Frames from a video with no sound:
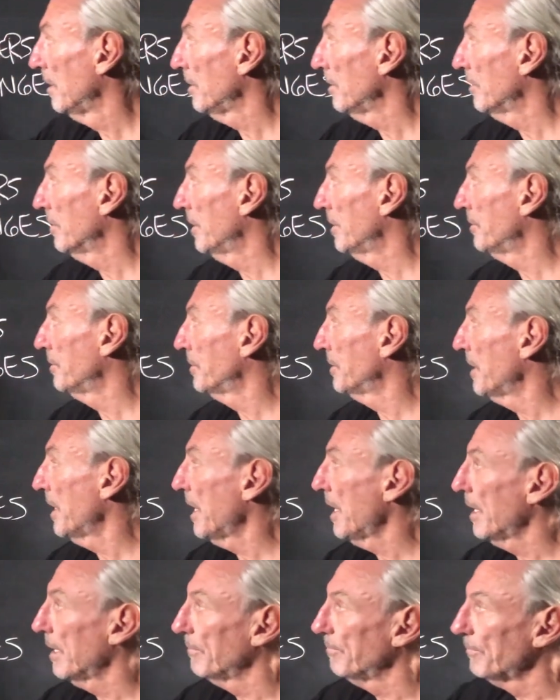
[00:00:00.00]
you'll
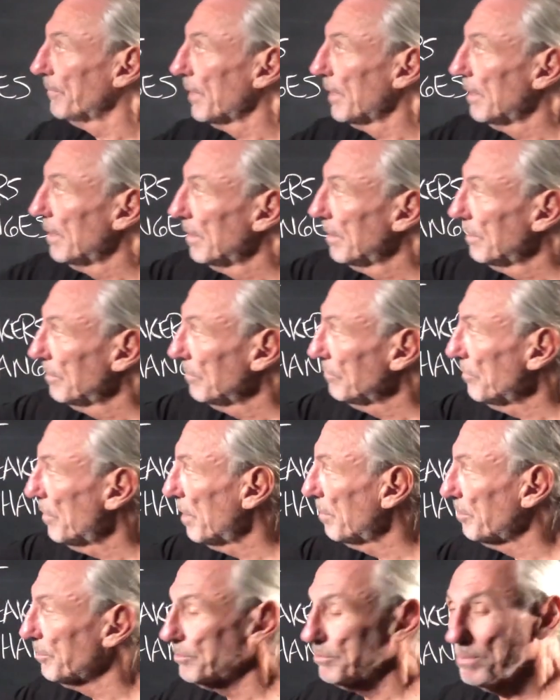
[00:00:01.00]
understand.
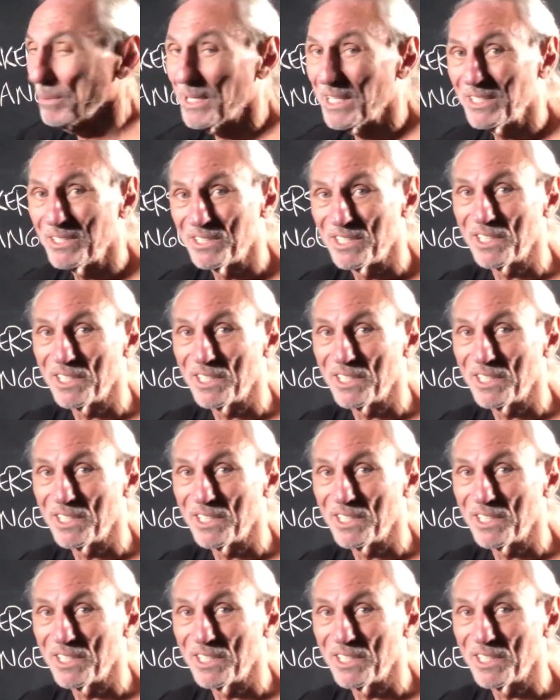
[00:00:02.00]
Normal speed,